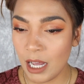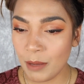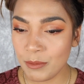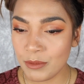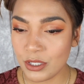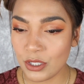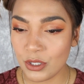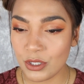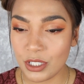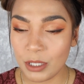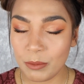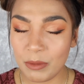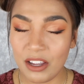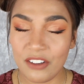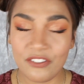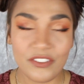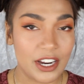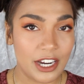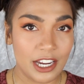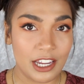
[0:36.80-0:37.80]
So it's gonna be
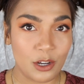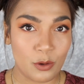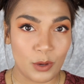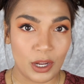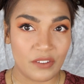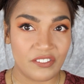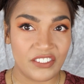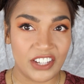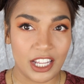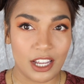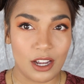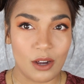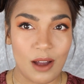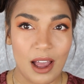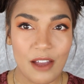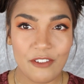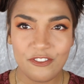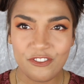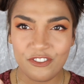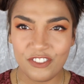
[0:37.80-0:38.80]
a very quick video.
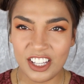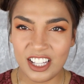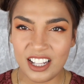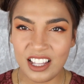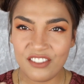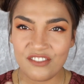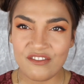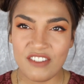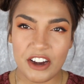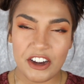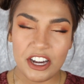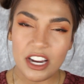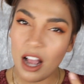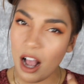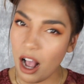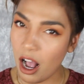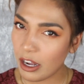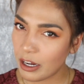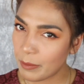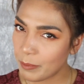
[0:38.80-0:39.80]
I'm feeling very
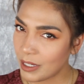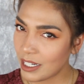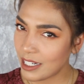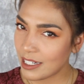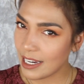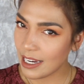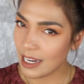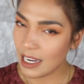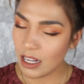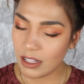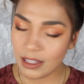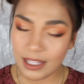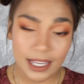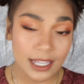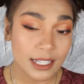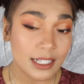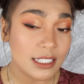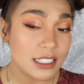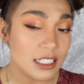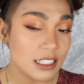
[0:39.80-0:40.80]
autumny now.
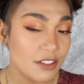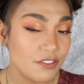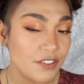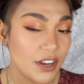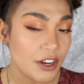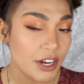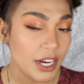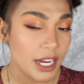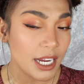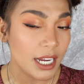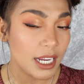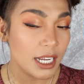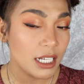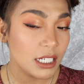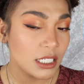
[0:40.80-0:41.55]
Like this is a very